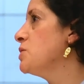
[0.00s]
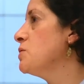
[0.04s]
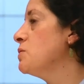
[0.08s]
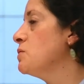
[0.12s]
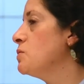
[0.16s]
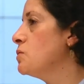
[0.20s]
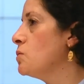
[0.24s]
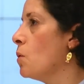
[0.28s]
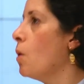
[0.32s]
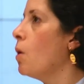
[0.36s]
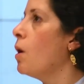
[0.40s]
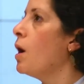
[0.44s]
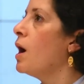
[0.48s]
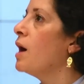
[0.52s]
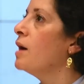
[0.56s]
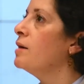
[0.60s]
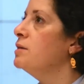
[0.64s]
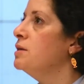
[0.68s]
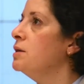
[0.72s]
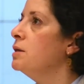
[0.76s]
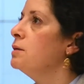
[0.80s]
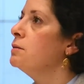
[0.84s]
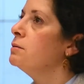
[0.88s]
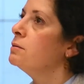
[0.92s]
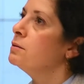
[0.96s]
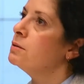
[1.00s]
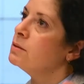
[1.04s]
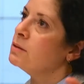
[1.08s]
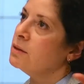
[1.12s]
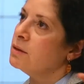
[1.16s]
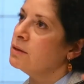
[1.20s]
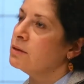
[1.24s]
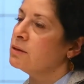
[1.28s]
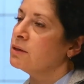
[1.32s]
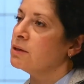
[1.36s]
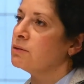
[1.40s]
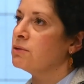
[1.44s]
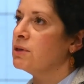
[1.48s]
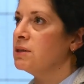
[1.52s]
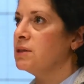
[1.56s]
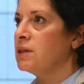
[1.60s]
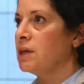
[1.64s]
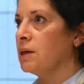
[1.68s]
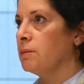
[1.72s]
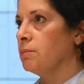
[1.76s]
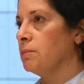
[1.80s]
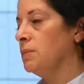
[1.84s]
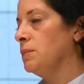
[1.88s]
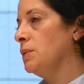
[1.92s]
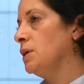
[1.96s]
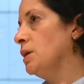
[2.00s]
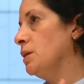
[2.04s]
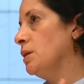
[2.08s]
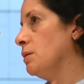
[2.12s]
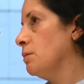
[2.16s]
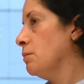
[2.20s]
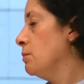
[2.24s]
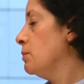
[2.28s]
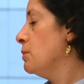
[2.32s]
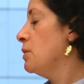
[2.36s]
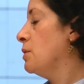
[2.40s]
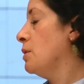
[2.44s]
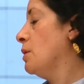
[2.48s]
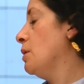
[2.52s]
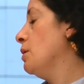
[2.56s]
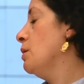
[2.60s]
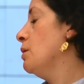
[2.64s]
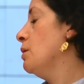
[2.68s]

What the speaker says: so I didn't integrate them in the